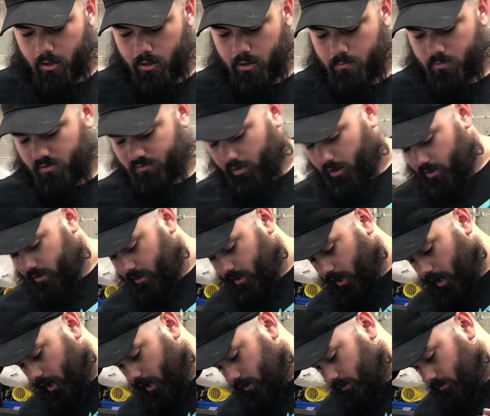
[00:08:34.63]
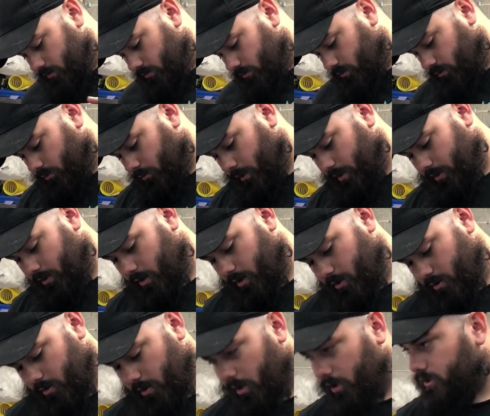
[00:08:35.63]
I've already got the
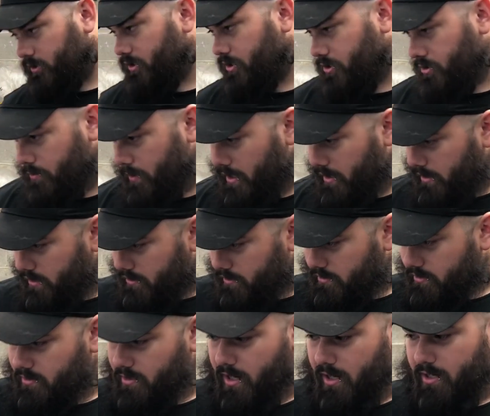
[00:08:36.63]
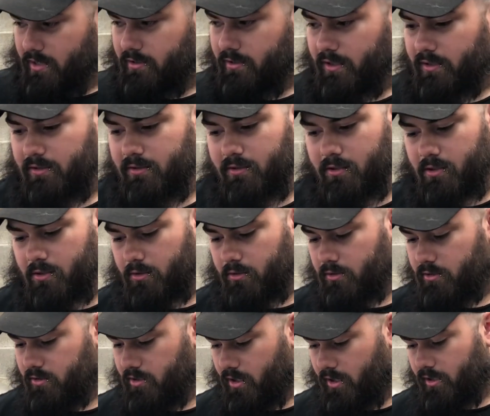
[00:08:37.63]
window all situated inside like the other
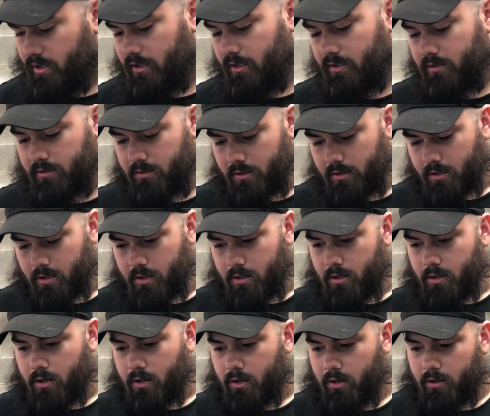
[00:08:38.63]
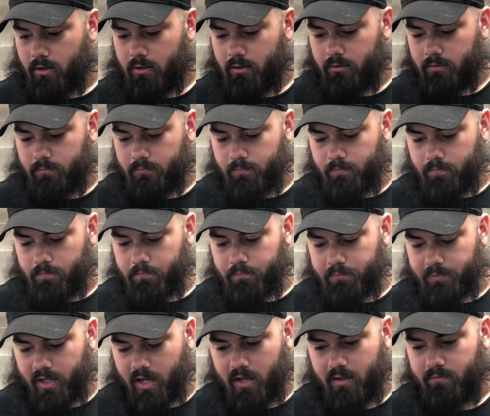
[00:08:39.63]
side.
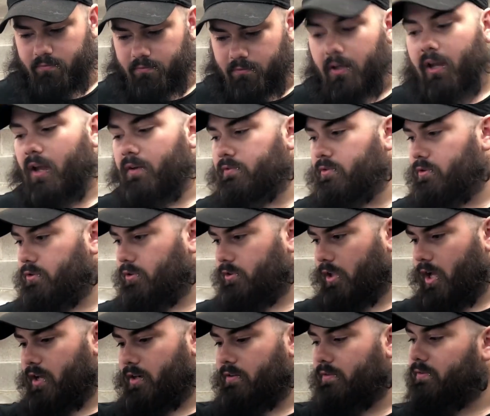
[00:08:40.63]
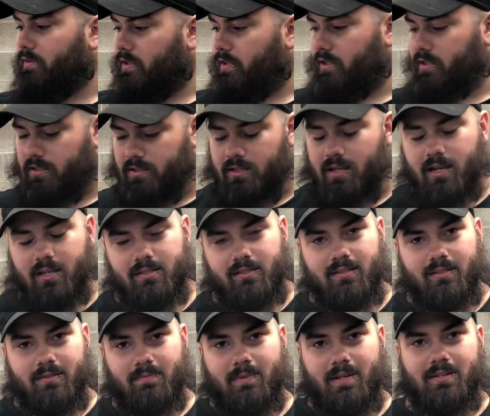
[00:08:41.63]
Have to do a lot of fitting and
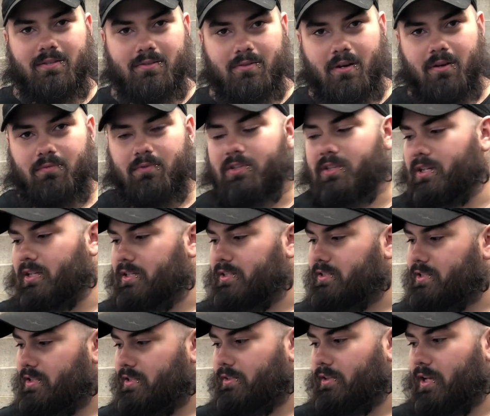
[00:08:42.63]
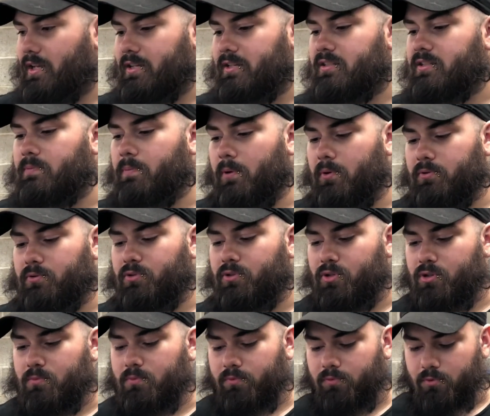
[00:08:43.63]
testing to make sure everything's sitting like it's supposed
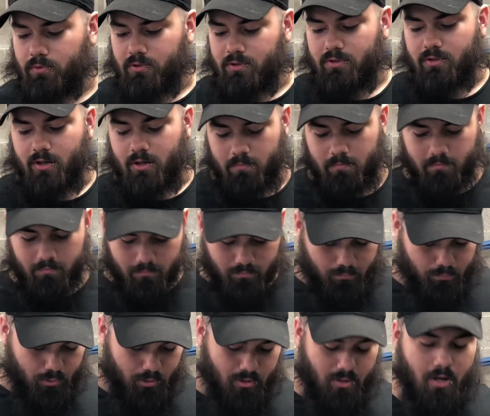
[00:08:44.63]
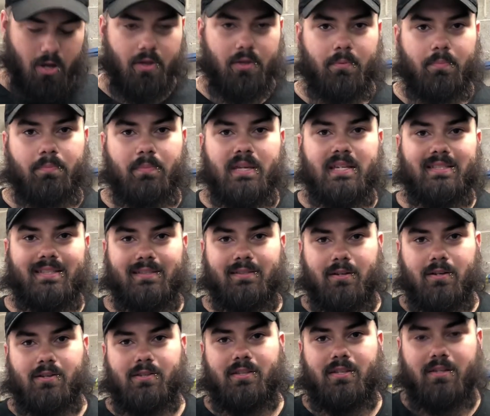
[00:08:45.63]
to before you start putting all the pieces
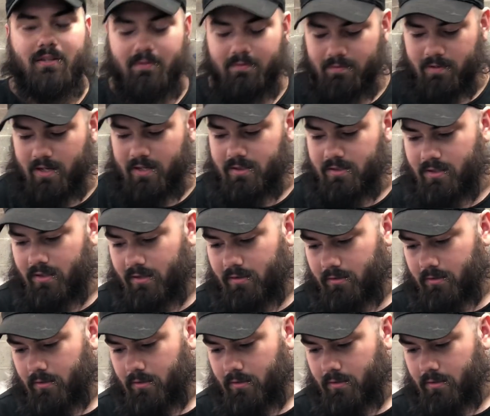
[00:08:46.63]
on that affect it.